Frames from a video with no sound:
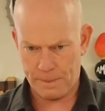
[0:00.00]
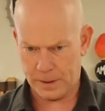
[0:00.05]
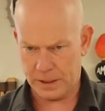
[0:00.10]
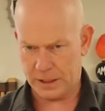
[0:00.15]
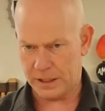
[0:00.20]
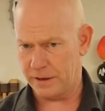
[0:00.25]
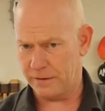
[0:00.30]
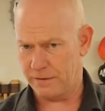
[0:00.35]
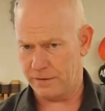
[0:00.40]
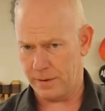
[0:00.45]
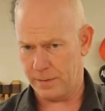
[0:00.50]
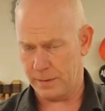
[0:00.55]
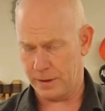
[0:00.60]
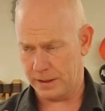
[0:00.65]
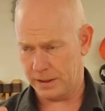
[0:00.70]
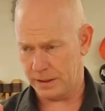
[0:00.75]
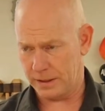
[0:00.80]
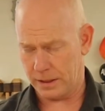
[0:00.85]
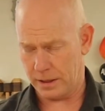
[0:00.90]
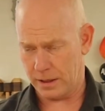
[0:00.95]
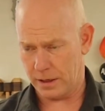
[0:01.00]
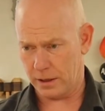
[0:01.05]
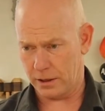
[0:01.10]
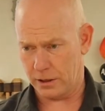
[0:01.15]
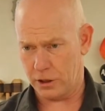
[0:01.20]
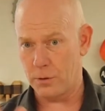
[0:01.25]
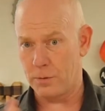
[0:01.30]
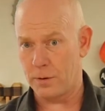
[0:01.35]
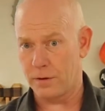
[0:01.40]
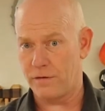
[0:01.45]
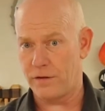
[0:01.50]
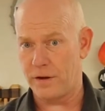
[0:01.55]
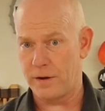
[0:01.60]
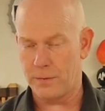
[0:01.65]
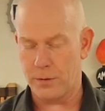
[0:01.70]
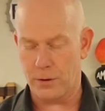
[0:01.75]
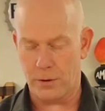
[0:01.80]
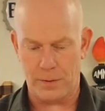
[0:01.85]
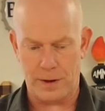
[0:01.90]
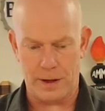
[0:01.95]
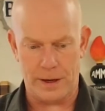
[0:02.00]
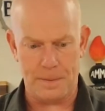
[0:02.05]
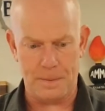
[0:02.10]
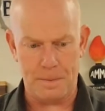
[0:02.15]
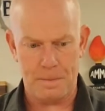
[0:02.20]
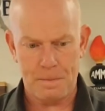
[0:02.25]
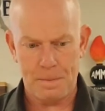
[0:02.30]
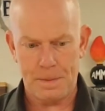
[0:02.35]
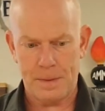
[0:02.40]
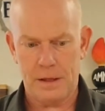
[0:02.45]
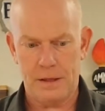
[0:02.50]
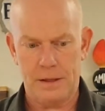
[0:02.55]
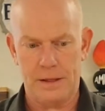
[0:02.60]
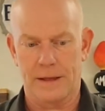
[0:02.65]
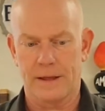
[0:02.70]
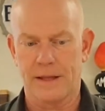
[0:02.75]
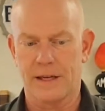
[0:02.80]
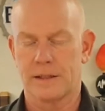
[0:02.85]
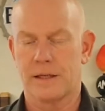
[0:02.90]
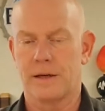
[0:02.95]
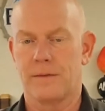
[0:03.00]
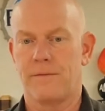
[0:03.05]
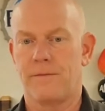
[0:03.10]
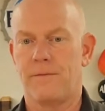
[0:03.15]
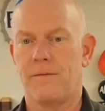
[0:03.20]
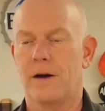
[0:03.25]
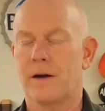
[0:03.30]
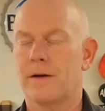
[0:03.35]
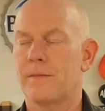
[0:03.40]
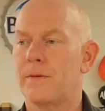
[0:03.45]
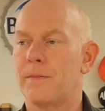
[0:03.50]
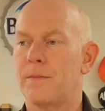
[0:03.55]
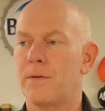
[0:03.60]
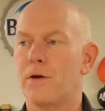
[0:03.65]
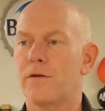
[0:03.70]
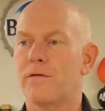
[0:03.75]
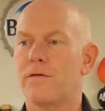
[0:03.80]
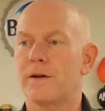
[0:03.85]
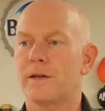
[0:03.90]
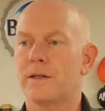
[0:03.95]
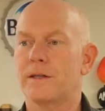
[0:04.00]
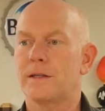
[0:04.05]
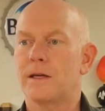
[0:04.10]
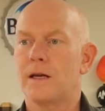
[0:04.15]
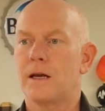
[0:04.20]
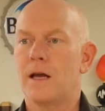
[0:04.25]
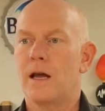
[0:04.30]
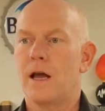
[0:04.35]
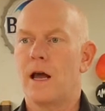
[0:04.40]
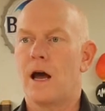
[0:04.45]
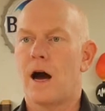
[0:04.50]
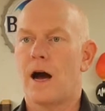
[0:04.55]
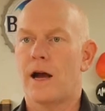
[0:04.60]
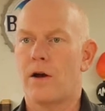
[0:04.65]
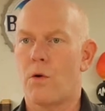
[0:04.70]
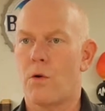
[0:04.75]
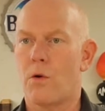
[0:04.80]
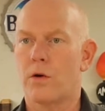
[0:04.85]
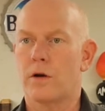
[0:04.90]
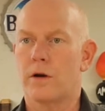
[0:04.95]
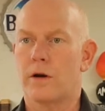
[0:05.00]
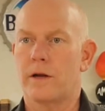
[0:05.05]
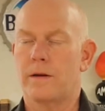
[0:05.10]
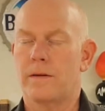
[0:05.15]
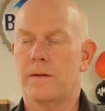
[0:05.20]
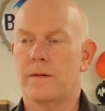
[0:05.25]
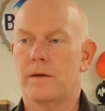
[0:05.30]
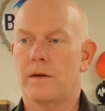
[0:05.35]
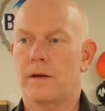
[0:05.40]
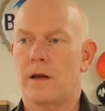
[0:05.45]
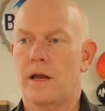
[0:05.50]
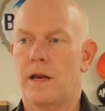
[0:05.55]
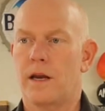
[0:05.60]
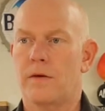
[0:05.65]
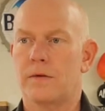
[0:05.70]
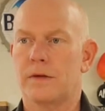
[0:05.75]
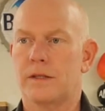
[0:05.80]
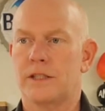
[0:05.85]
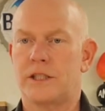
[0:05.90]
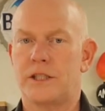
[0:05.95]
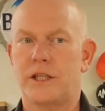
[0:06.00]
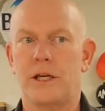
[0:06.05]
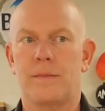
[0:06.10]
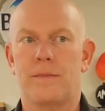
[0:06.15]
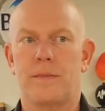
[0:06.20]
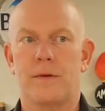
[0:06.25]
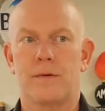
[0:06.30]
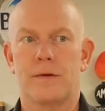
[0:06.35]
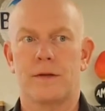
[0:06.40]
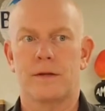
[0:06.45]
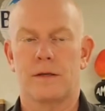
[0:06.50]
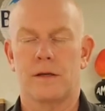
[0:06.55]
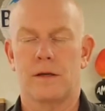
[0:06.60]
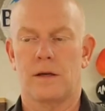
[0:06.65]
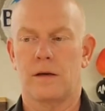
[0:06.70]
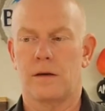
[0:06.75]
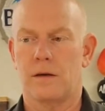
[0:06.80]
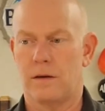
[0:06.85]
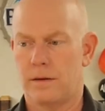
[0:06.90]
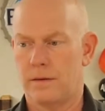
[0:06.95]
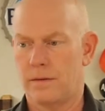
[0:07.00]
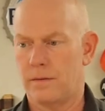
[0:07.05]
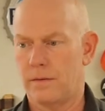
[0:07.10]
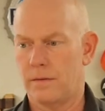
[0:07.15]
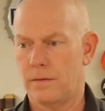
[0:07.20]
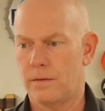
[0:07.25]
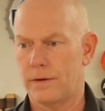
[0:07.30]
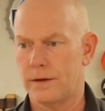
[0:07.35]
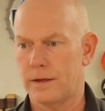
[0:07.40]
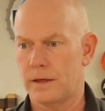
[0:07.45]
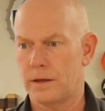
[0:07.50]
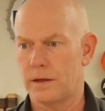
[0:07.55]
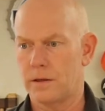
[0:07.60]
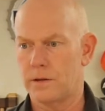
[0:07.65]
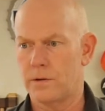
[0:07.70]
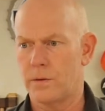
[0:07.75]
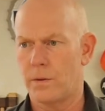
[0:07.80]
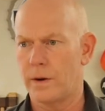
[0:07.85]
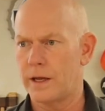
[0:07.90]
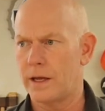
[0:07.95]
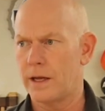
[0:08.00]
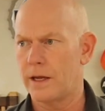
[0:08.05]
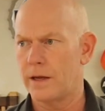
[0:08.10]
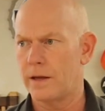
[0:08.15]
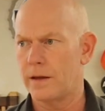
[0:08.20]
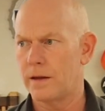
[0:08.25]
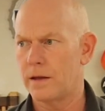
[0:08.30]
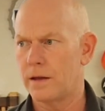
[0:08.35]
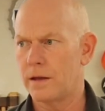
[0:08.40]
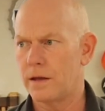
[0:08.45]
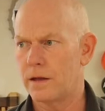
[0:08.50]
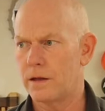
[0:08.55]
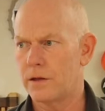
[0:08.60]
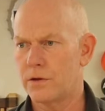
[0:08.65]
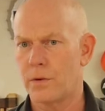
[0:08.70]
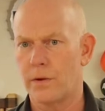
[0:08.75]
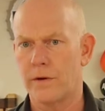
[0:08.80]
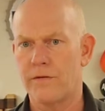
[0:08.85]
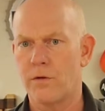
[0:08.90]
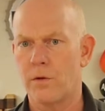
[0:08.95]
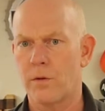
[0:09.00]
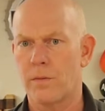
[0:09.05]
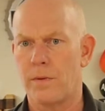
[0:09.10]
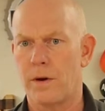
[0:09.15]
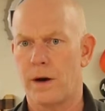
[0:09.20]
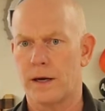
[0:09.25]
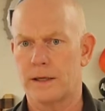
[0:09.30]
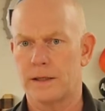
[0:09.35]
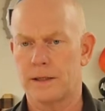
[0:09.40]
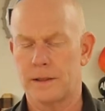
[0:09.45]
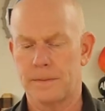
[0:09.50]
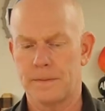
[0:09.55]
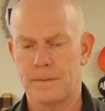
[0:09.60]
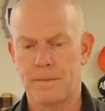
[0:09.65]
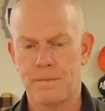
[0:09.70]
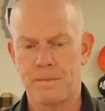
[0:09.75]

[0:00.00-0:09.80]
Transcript: CFM is uh, cubic feet per minute. I was like, that's gonna fucking be perfect. I ordered it and it was cheap. It was, uh, what was it, 20, 24 bucks.